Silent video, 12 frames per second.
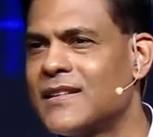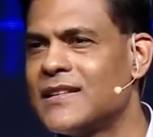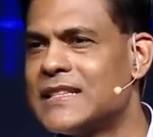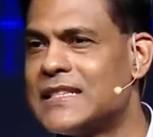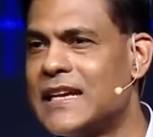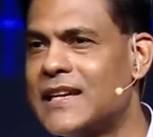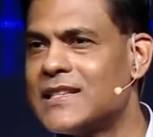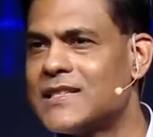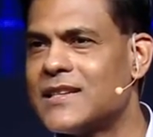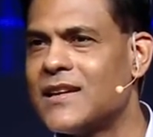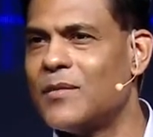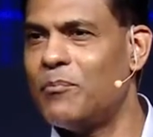
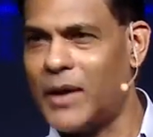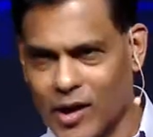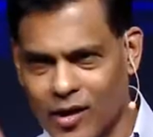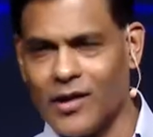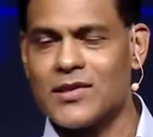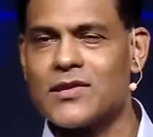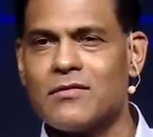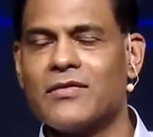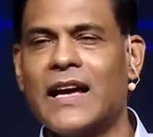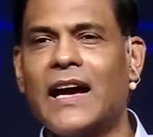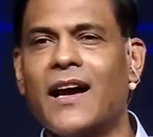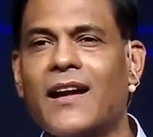says, because of
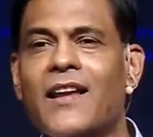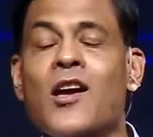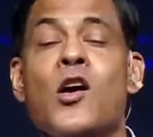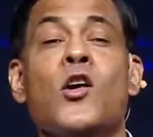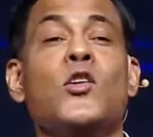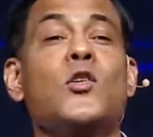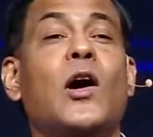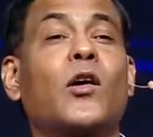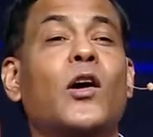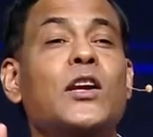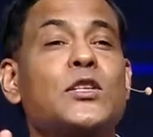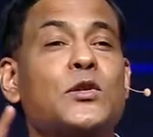that, you are
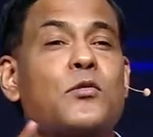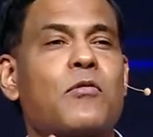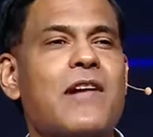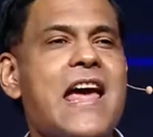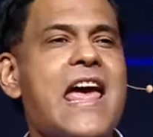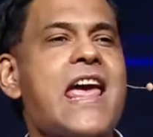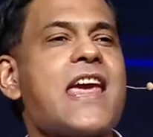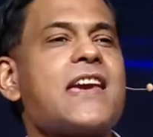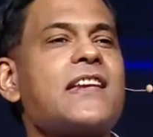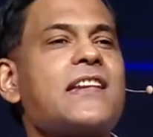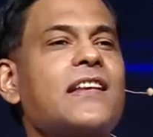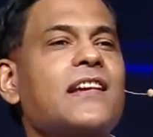going to
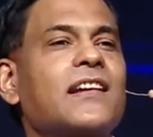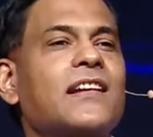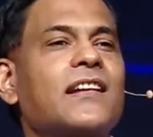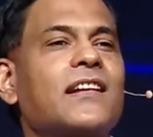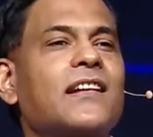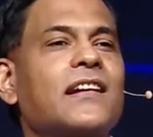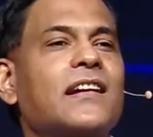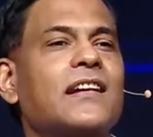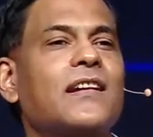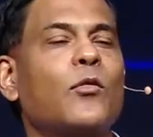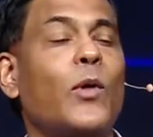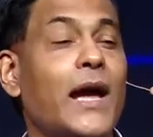reign
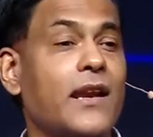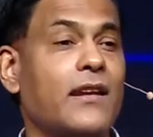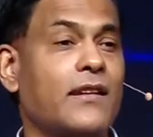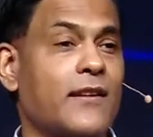when?